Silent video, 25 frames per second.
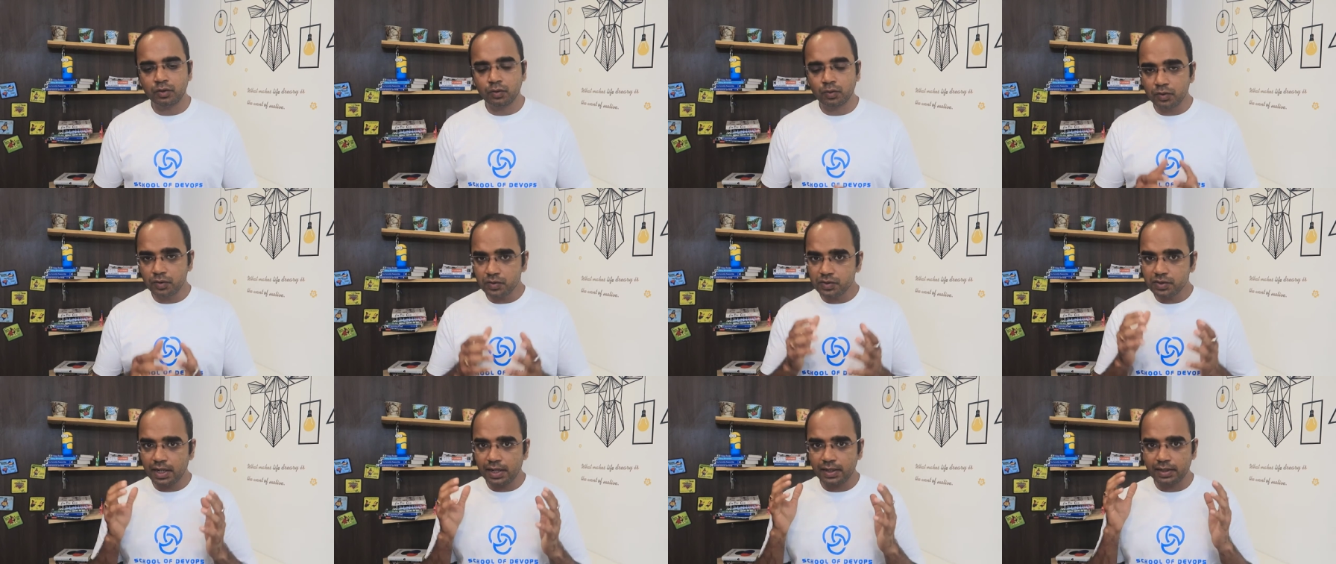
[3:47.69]

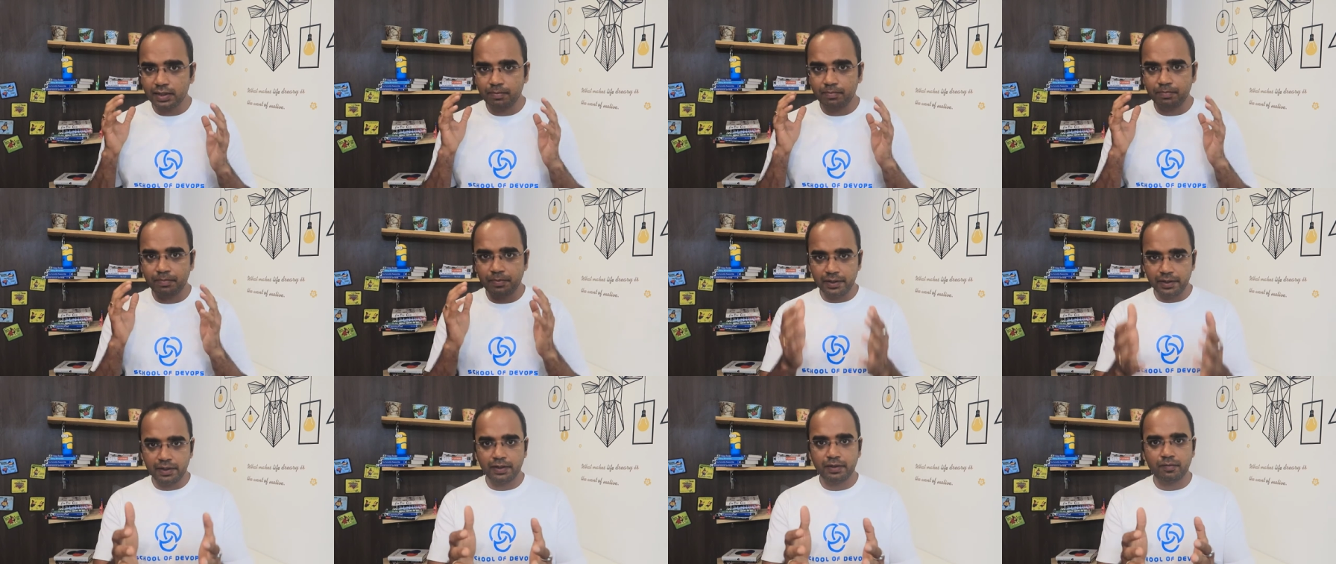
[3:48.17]
Those are the
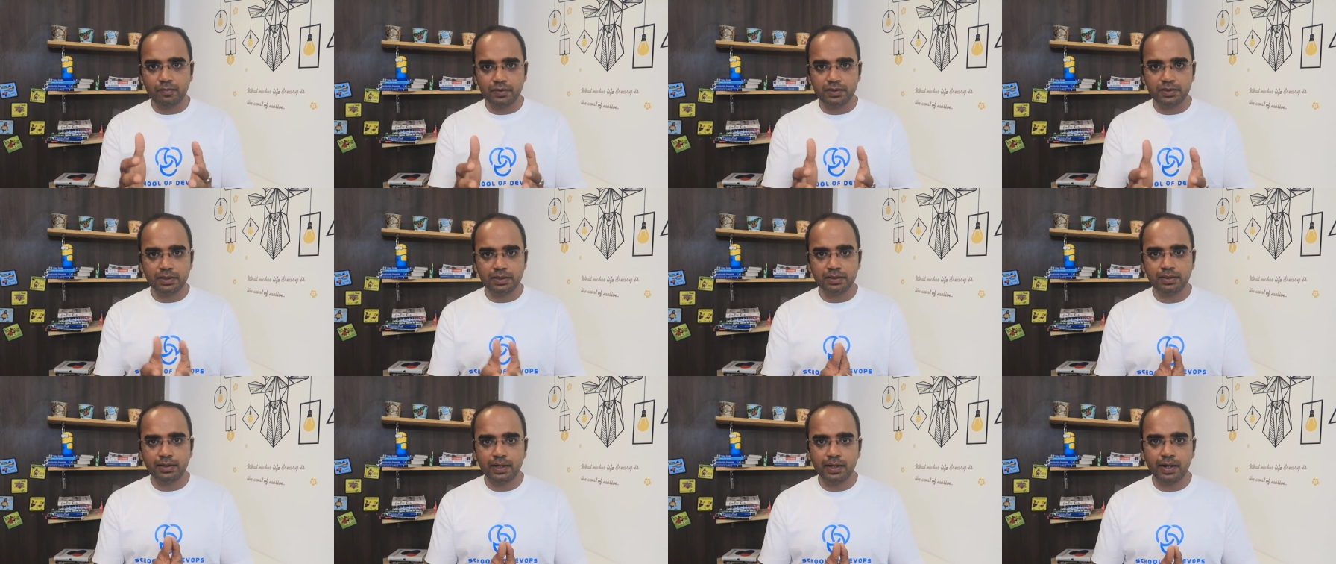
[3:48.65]

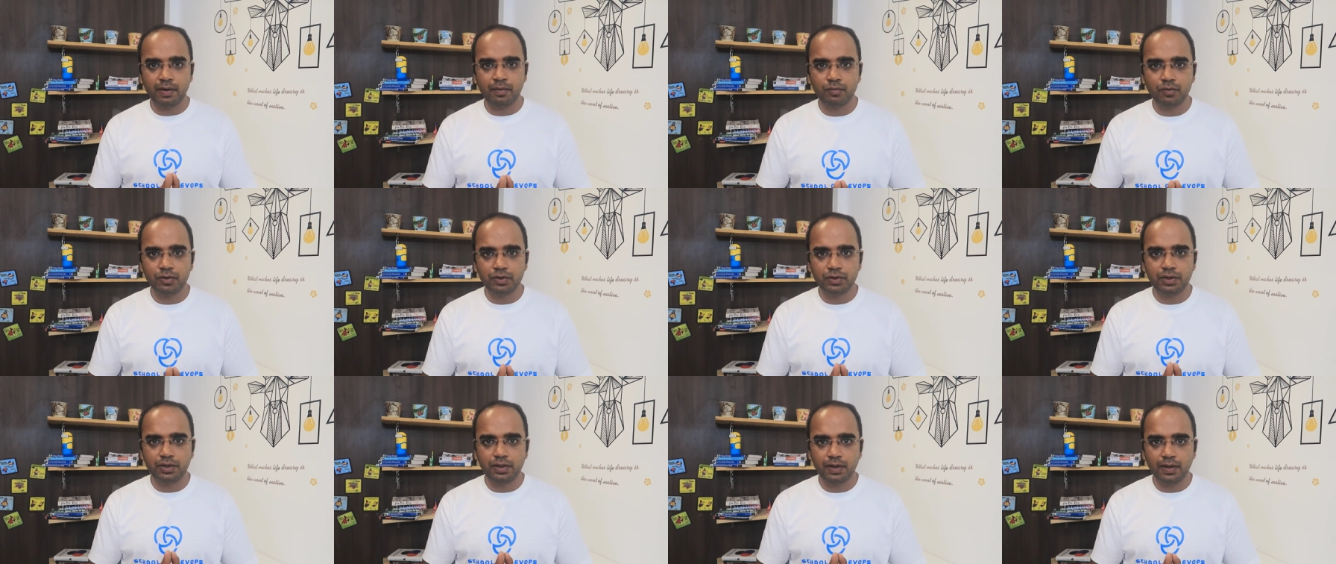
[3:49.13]
prerequisites that I
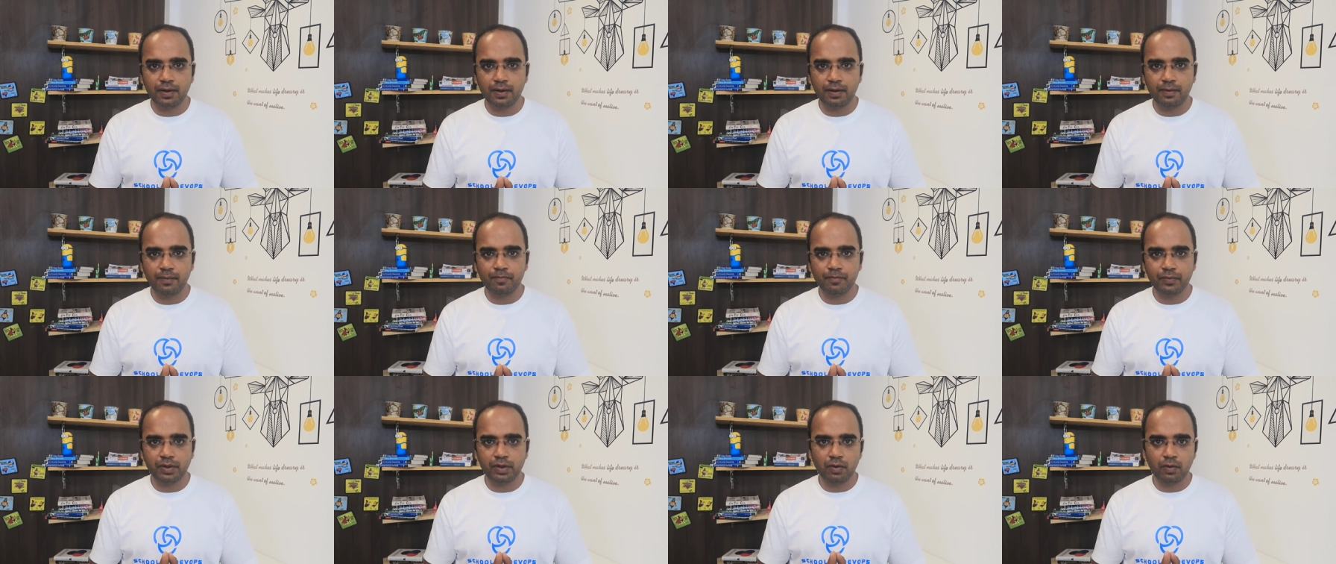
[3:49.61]
would,
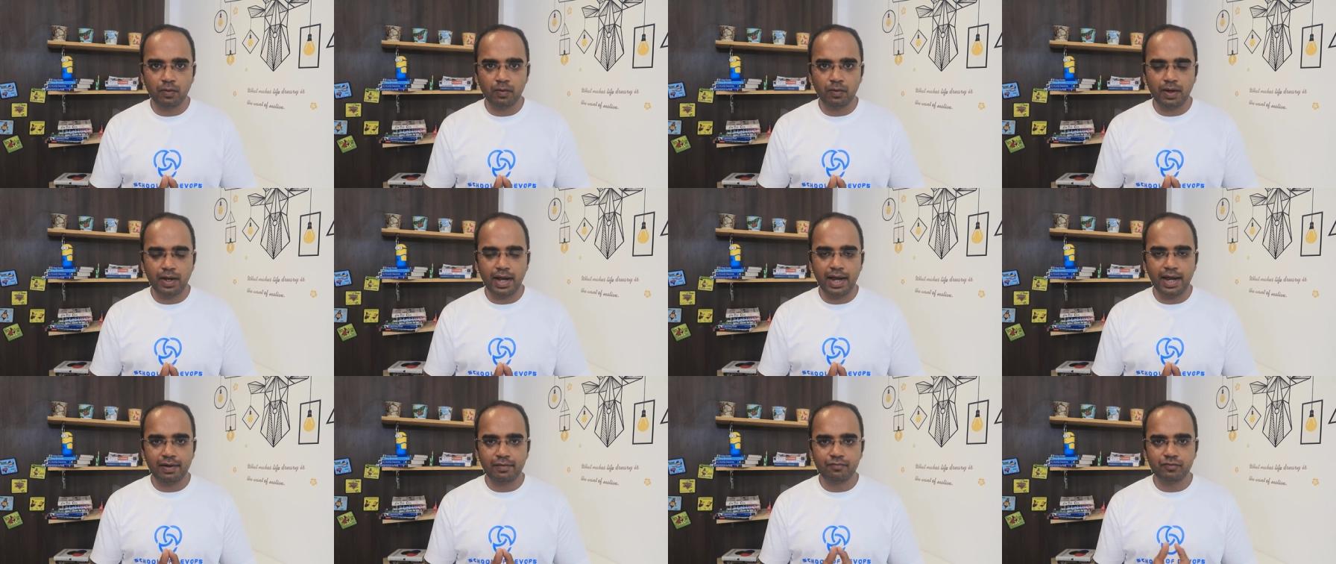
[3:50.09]

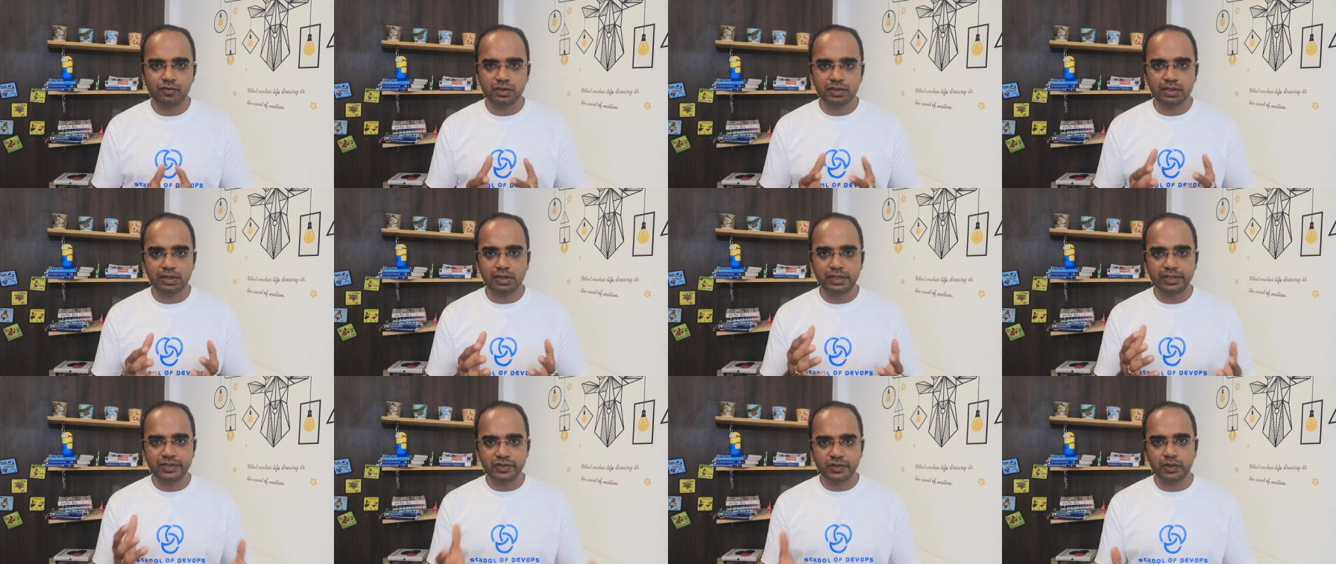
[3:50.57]
I have
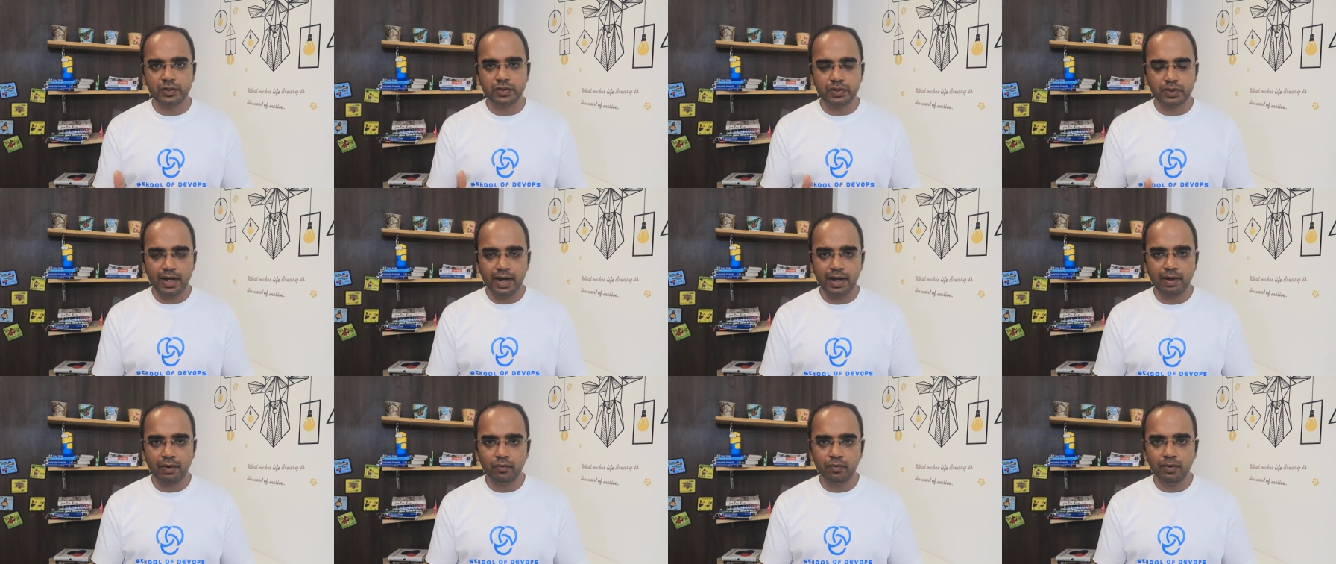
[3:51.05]
just listed
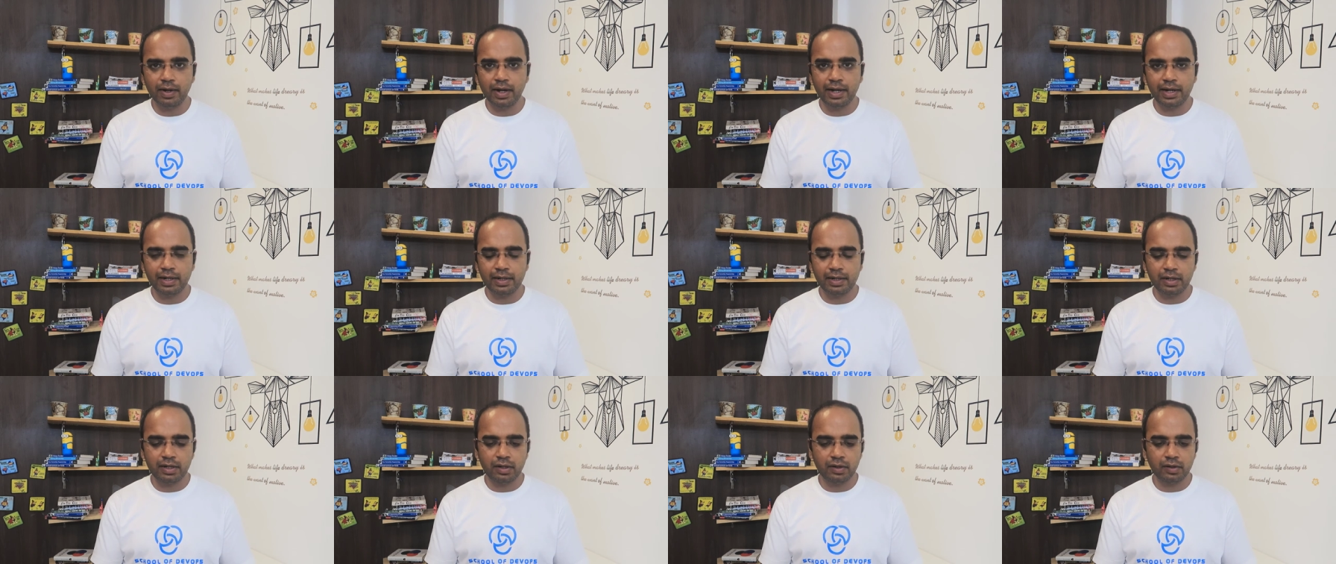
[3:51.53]
down,
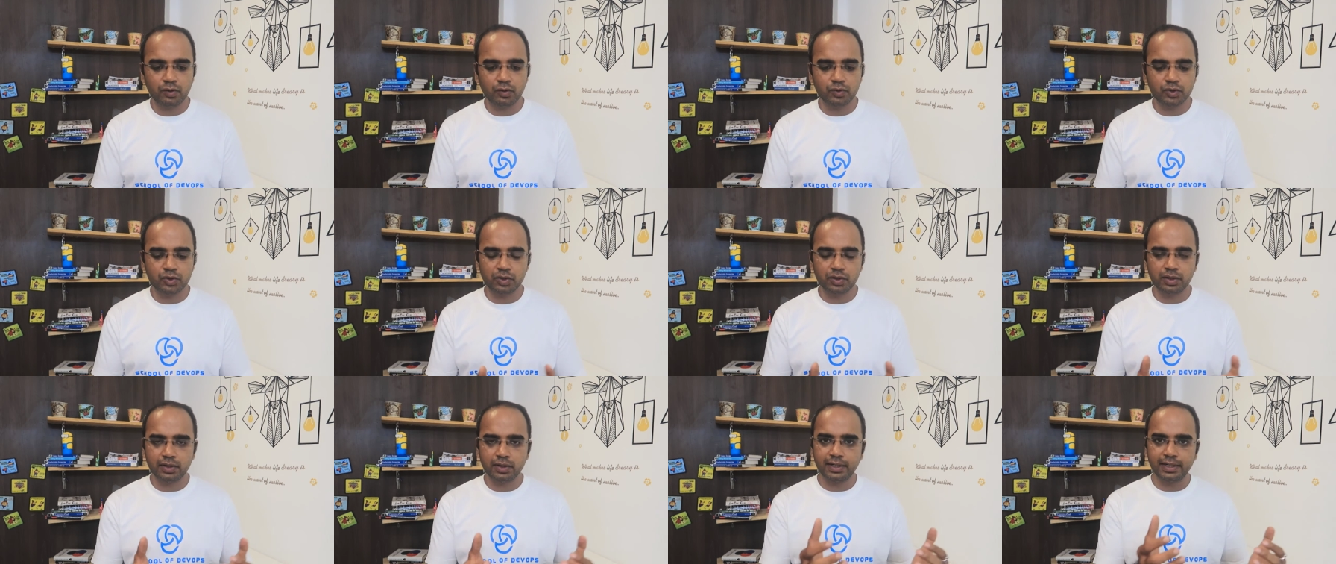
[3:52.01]
and you
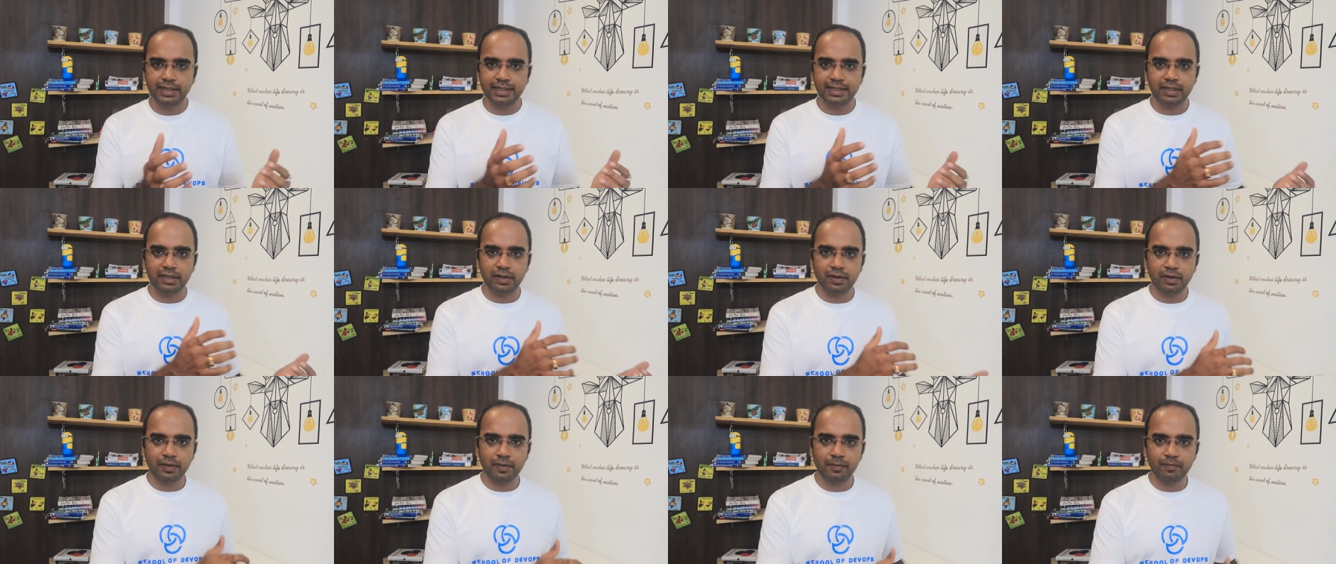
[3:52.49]
should get
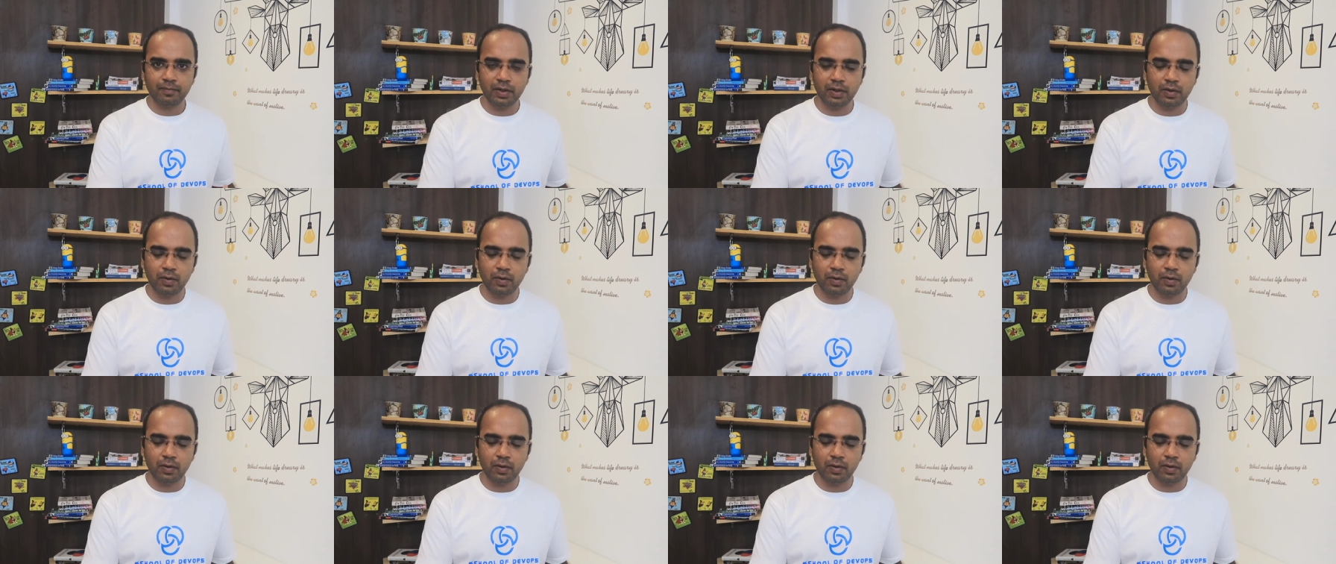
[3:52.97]
the,